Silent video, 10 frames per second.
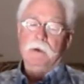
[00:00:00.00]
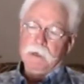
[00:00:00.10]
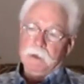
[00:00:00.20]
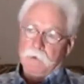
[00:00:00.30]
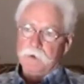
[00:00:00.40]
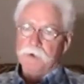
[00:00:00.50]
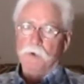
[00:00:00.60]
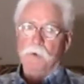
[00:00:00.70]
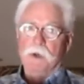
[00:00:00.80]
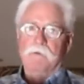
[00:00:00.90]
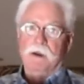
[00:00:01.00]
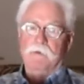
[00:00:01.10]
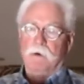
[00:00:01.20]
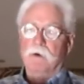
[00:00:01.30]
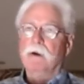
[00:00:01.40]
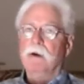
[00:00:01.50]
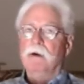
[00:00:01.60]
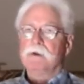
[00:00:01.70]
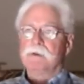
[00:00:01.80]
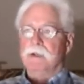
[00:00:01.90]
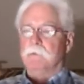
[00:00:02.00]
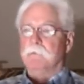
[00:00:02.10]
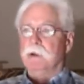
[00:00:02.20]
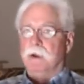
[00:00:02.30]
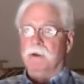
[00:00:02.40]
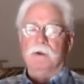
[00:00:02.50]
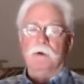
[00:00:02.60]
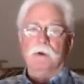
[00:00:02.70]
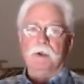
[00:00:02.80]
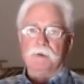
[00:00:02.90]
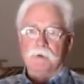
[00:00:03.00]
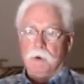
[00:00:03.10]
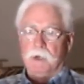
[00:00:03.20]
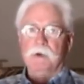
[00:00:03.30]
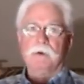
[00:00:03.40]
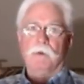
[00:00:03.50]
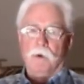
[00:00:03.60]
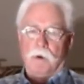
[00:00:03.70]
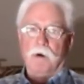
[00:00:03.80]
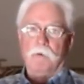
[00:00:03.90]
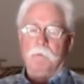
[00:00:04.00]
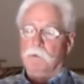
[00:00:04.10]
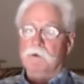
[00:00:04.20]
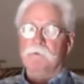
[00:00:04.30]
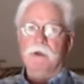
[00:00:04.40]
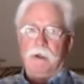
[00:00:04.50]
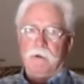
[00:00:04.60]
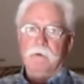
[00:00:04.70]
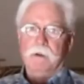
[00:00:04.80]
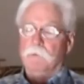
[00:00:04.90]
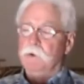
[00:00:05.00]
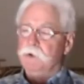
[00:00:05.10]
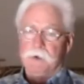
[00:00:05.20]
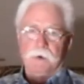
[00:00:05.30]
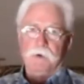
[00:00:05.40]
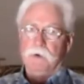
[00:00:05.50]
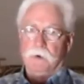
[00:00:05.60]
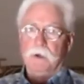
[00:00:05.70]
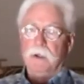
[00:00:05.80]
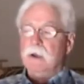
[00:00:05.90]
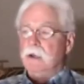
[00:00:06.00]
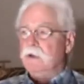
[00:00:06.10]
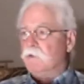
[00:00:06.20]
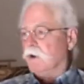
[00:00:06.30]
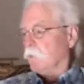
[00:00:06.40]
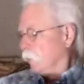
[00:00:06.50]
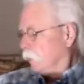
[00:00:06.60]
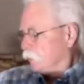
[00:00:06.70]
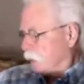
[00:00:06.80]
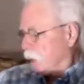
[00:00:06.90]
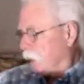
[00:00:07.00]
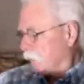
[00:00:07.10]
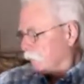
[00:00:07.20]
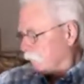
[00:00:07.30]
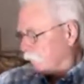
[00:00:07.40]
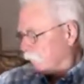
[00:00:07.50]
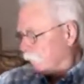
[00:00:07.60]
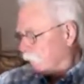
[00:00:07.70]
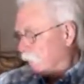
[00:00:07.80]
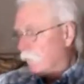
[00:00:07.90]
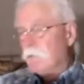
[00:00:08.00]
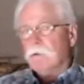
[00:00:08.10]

But neither should we have ever sent men under age 20 to war, but we've done it, and we shouldn't do it. Even our Militia Act of